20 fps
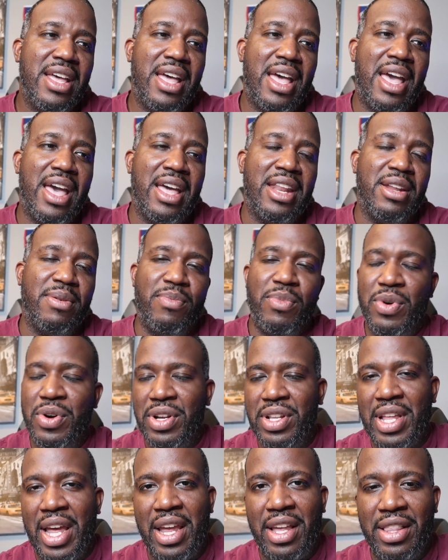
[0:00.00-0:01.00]
and the
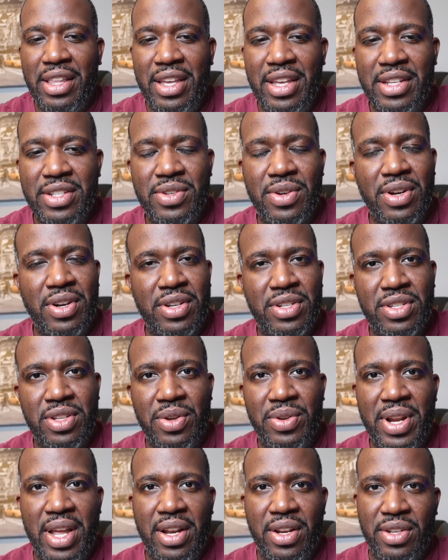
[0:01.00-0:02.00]
more likely it's going to
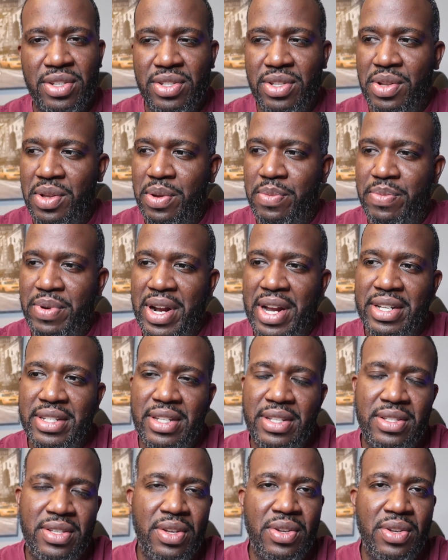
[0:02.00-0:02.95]
slow down your slowing process.